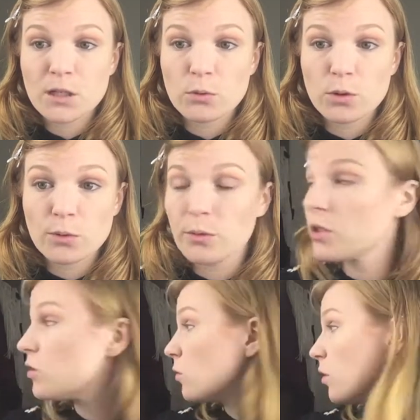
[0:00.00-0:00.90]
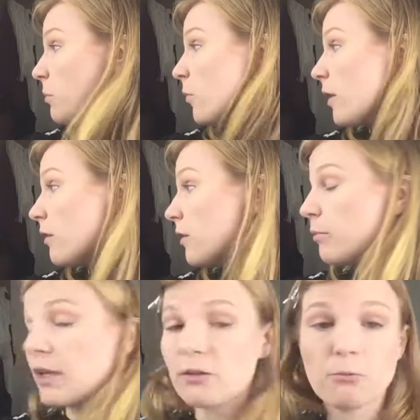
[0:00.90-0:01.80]
What do we want to do? What am I wearing?
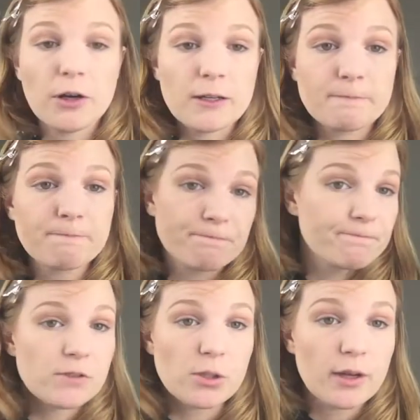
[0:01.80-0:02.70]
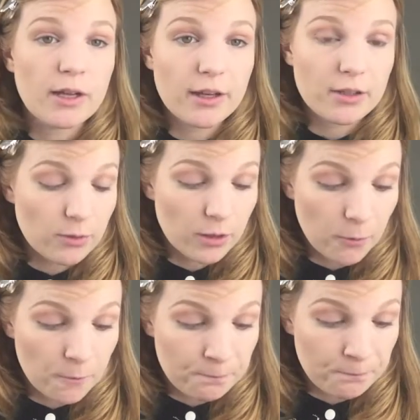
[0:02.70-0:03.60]
Black and white. So wait, I can do what I want.